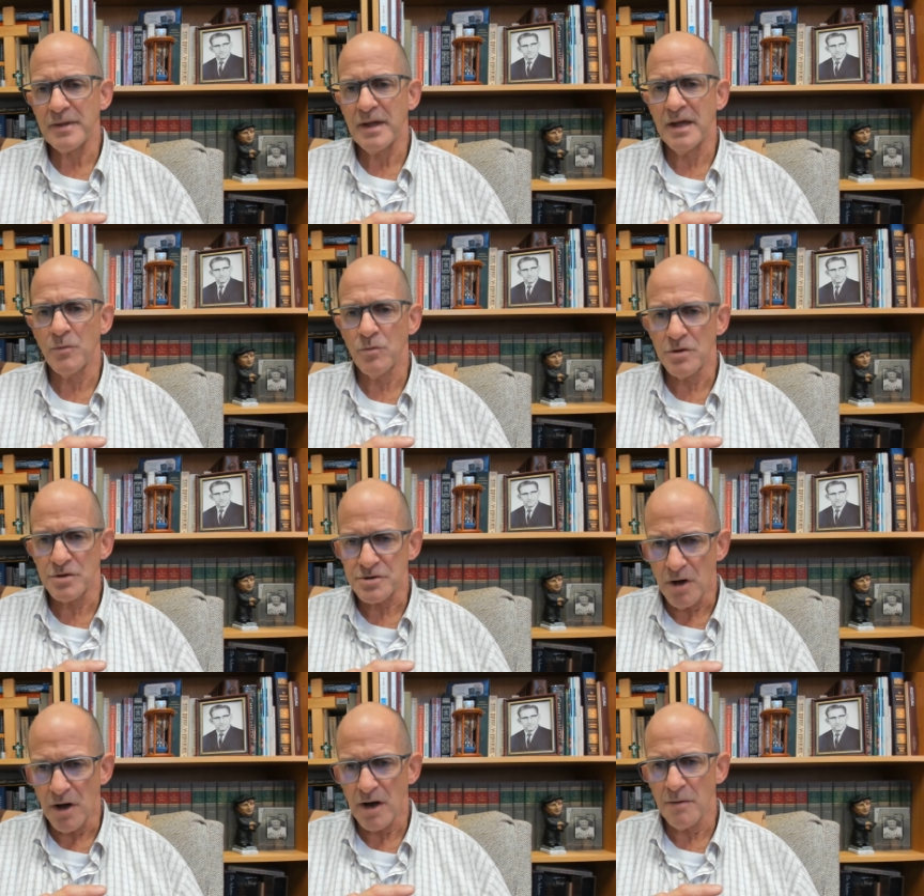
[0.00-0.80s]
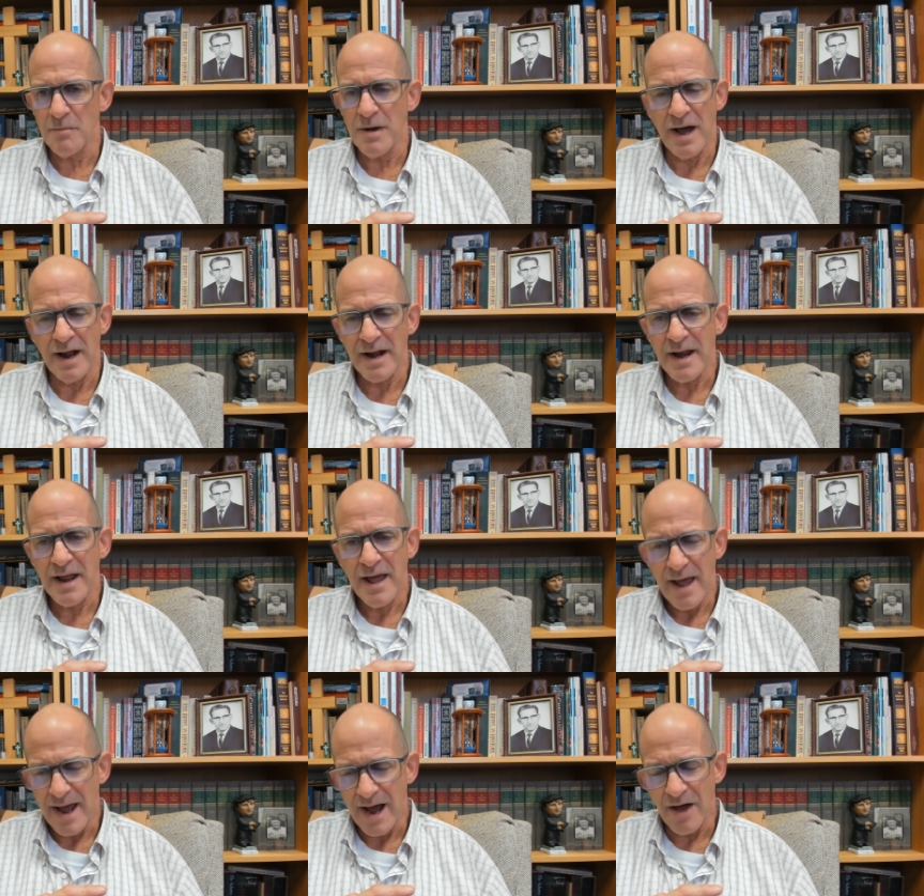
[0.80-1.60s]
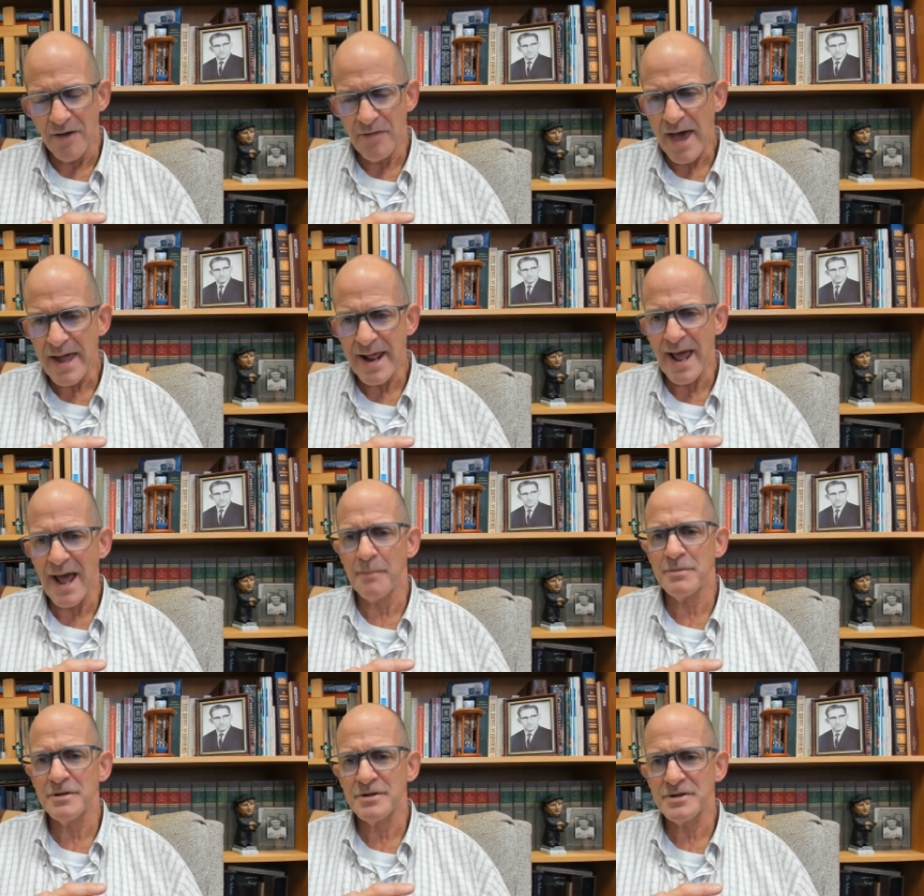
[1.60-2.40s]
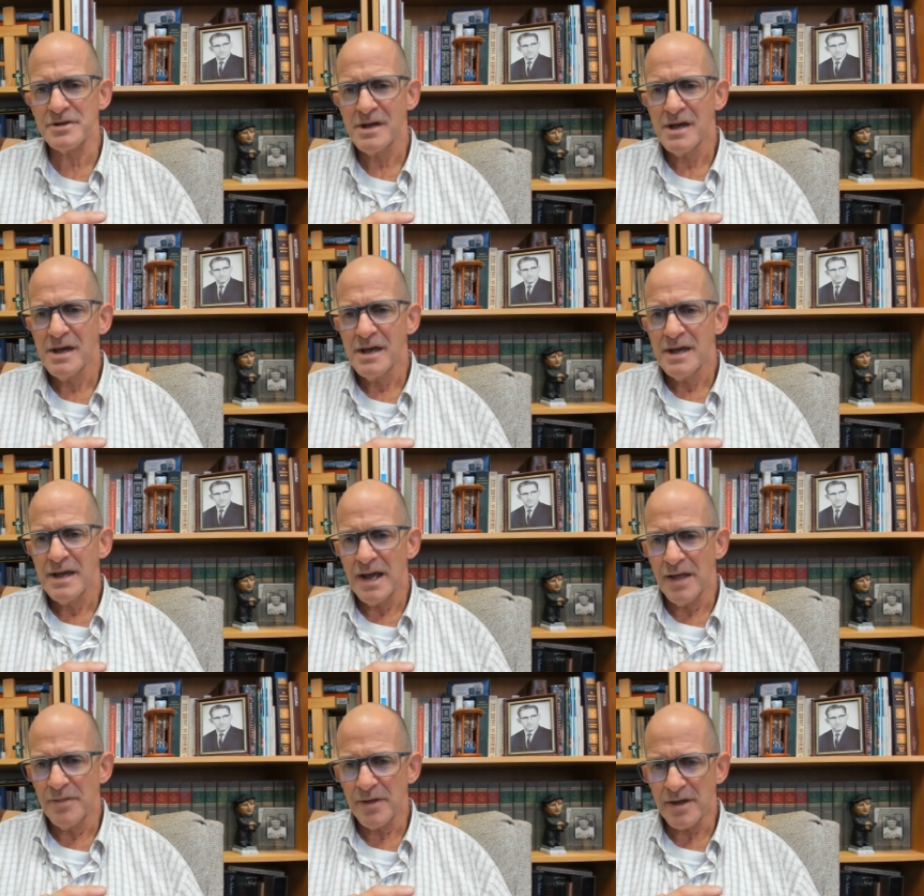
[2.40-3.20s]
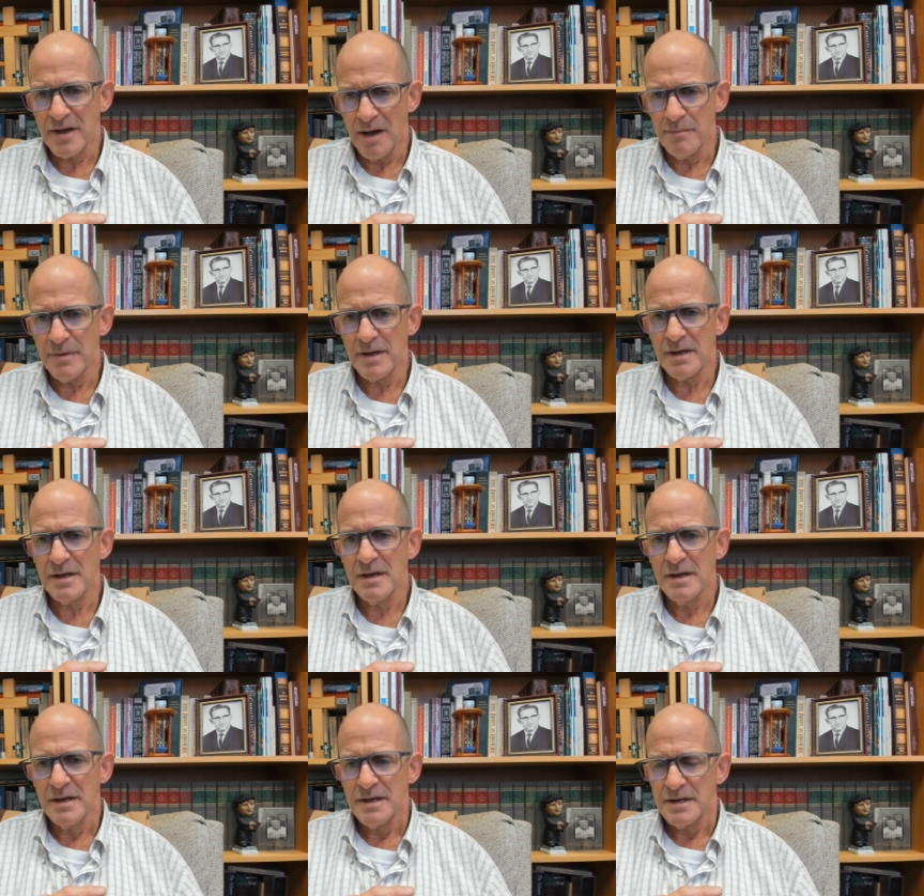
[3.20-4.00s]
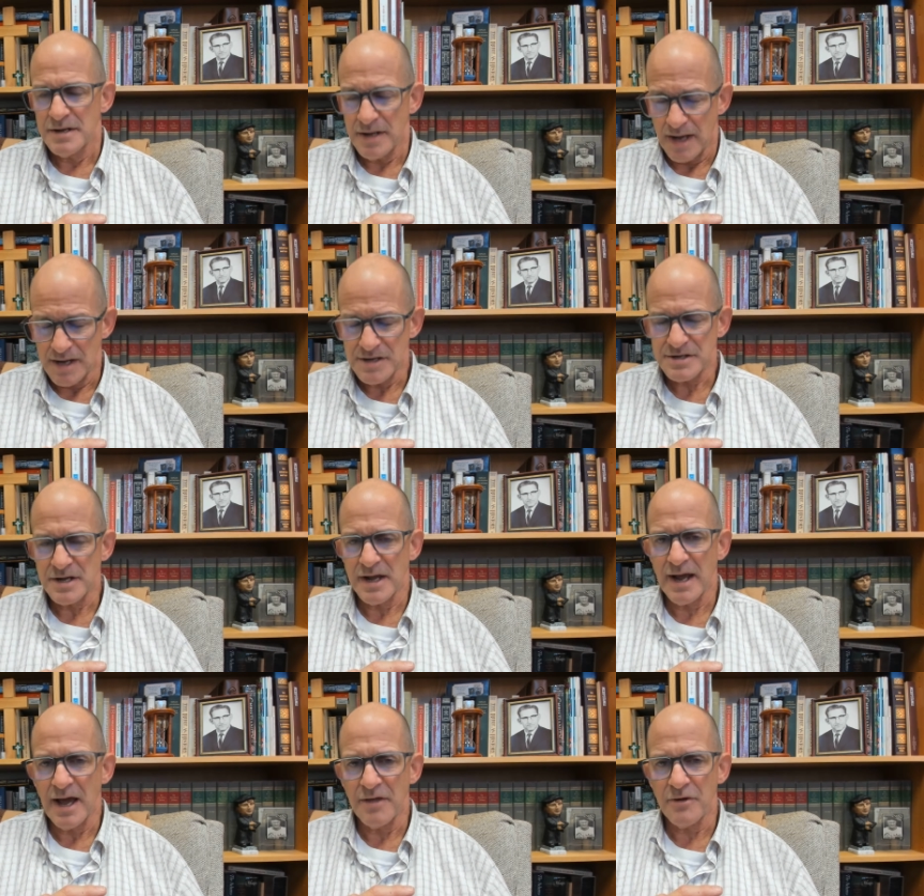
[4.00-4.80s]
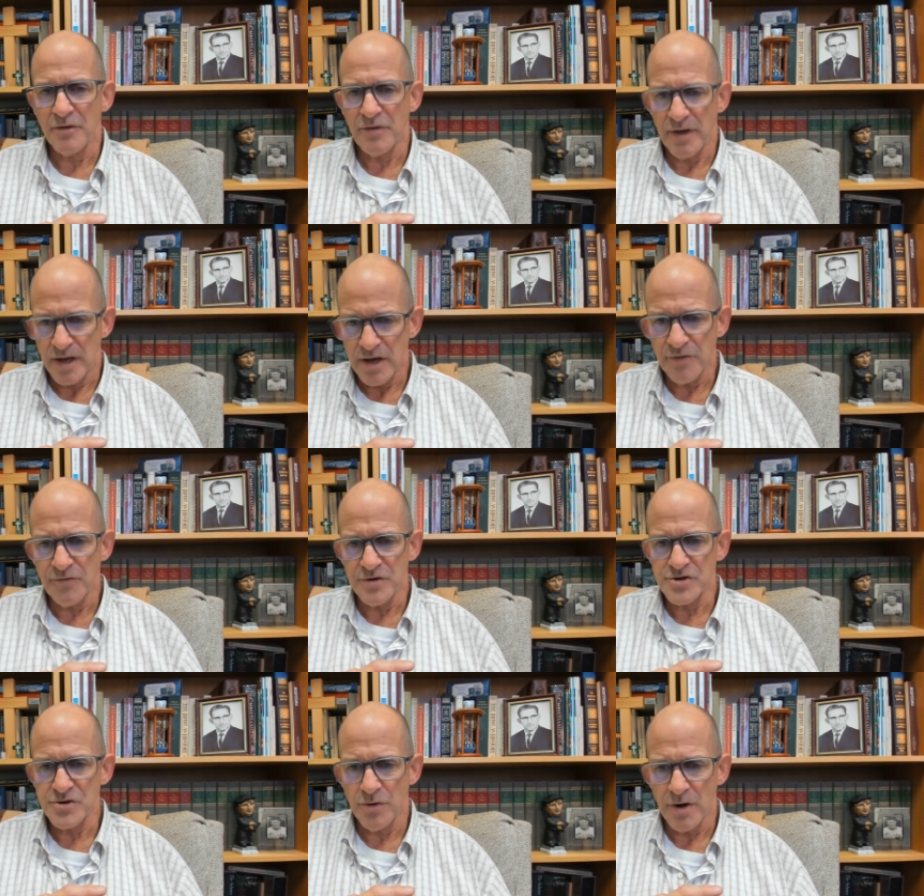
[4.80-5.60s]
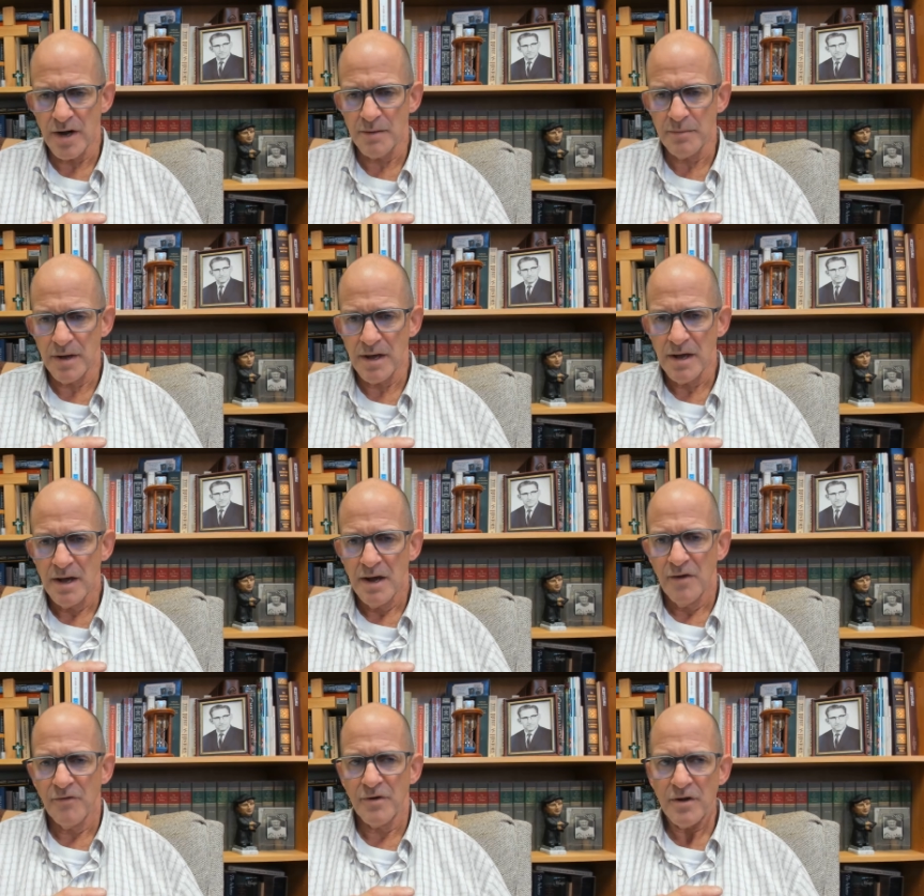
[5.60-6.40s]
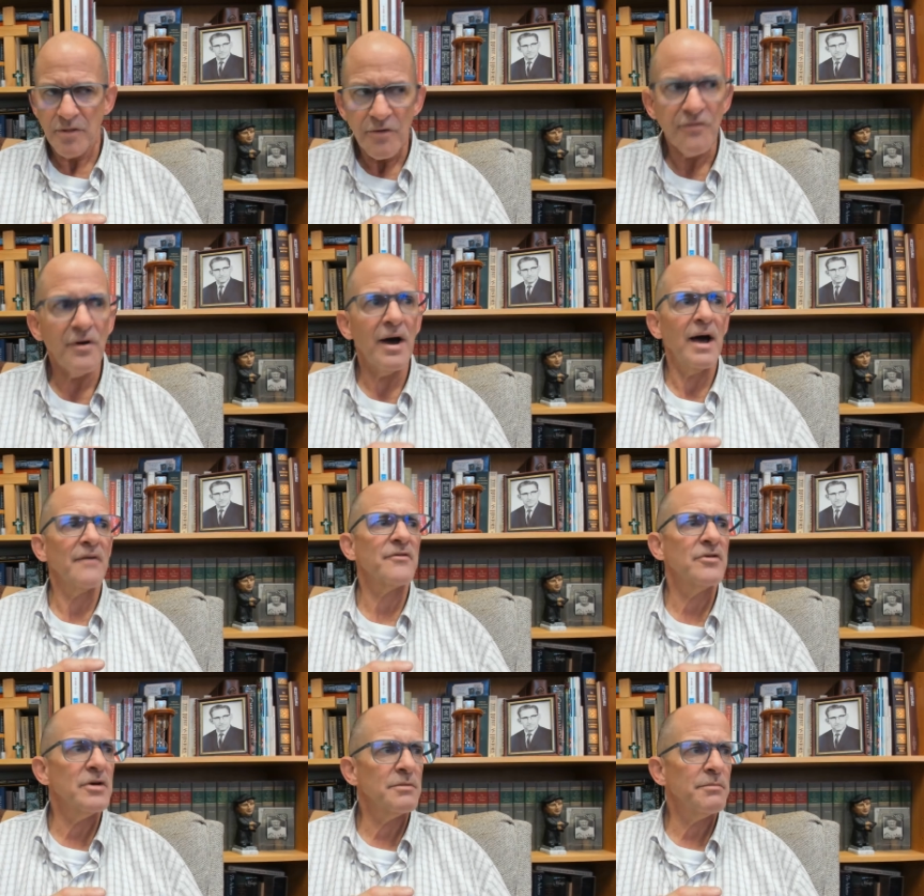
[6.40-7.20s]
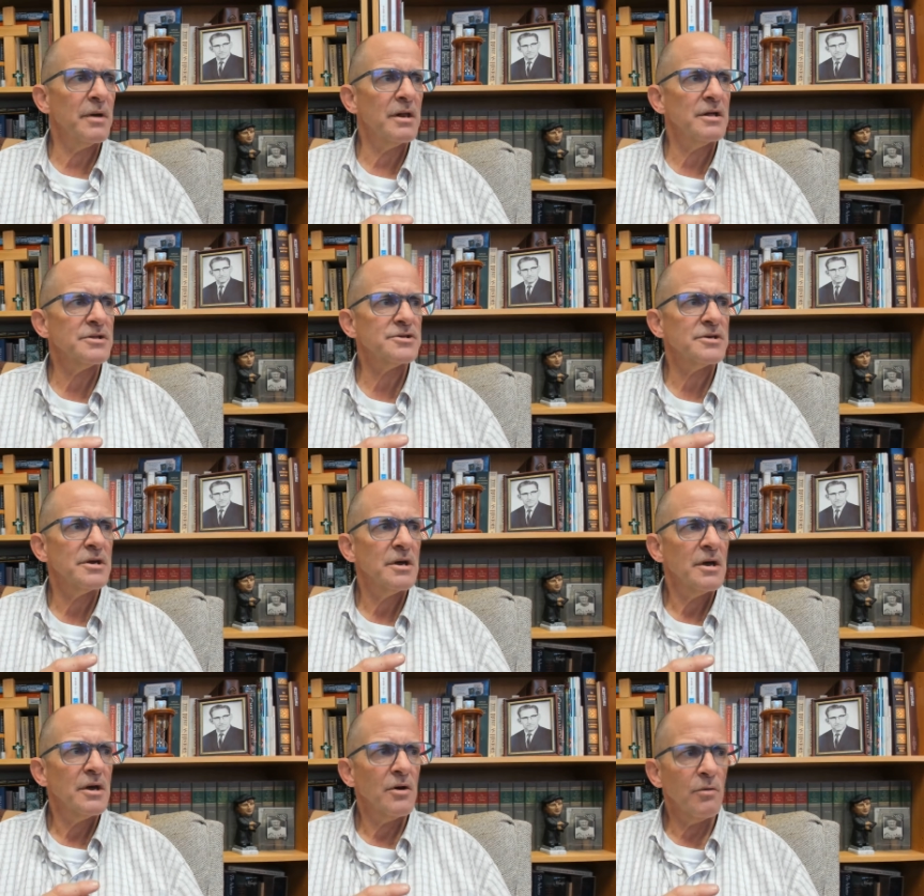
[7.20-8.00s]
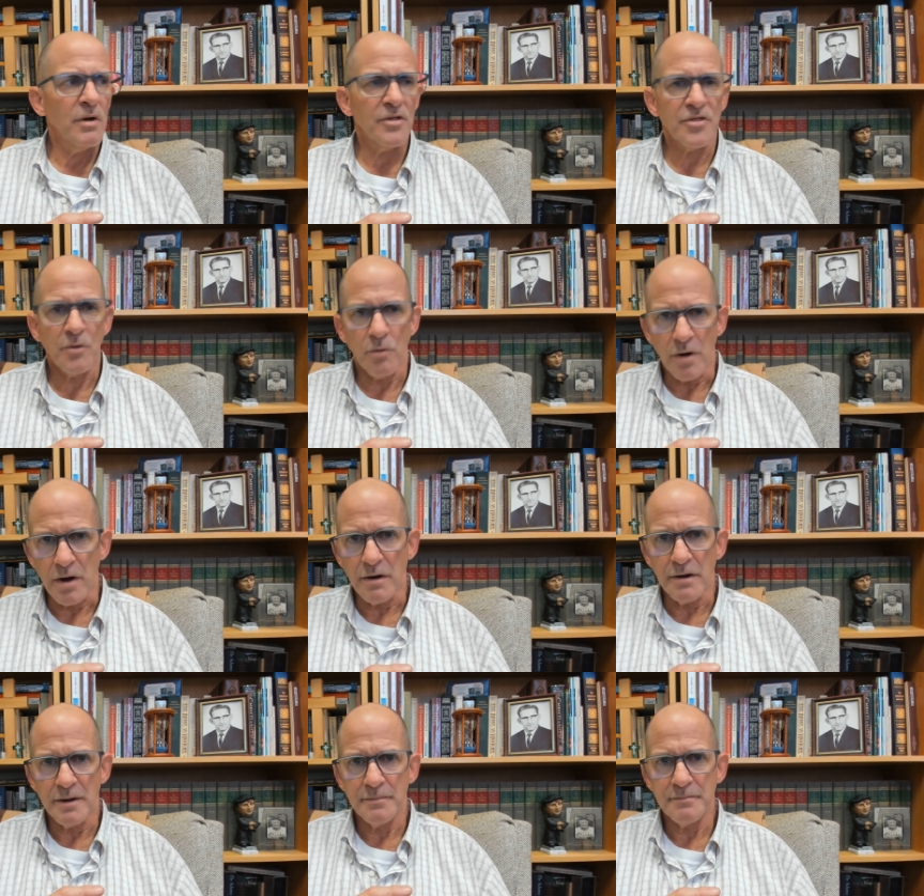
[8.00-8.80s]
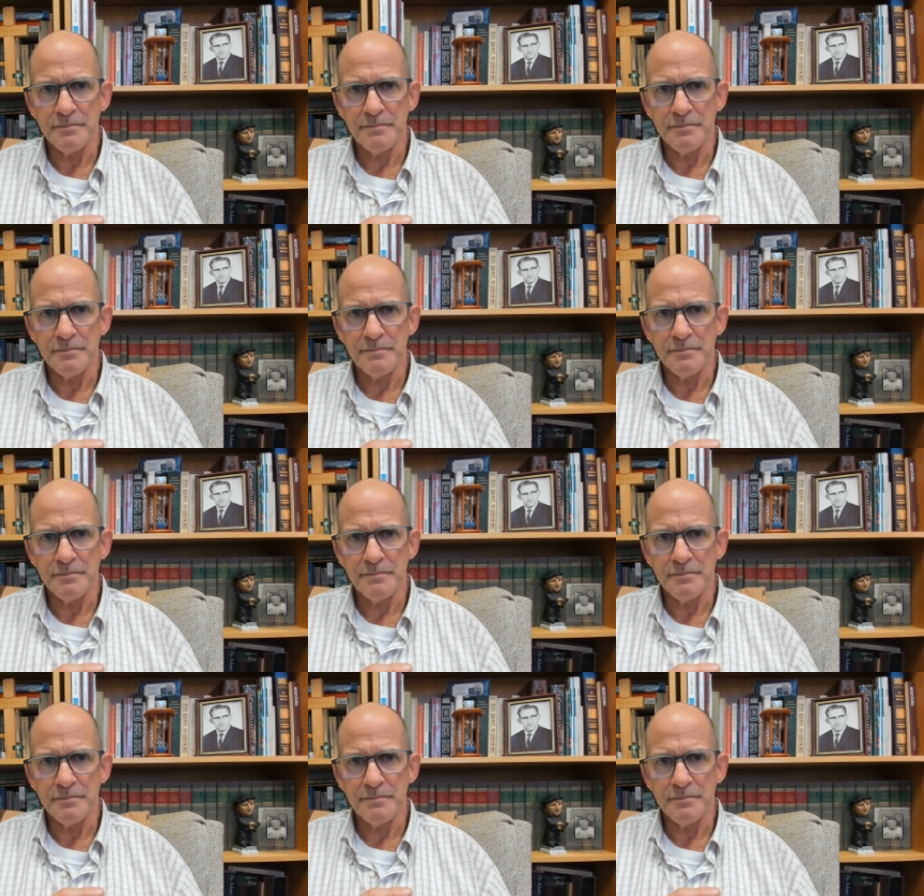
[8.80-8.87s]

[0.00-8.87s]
And we'll talk about how that happens in the coming days together. Thank you for joining me for another five good minutes with the Word.